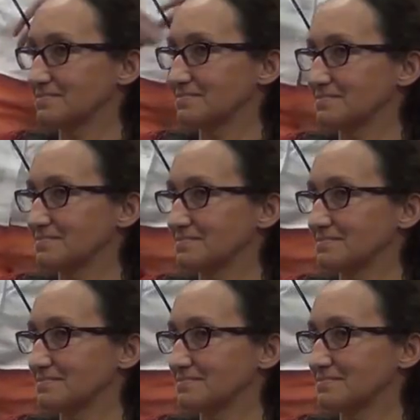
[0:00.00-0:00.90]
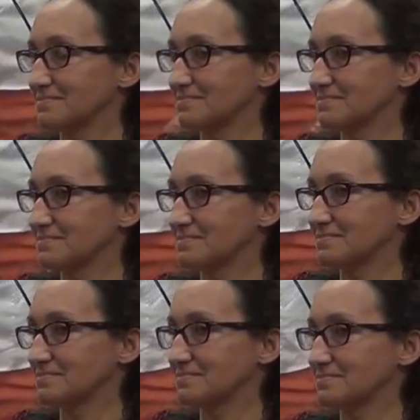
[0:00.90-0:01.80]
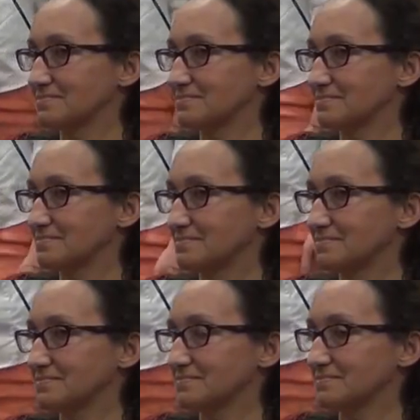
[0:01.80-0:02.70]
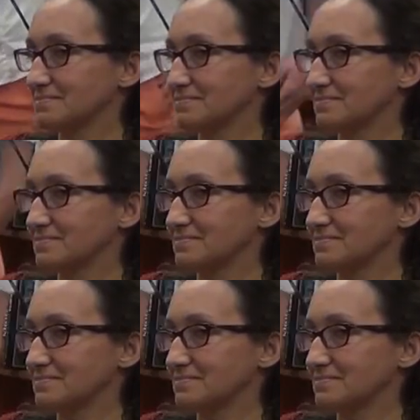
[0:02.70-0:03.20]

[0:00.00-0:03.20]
(silent)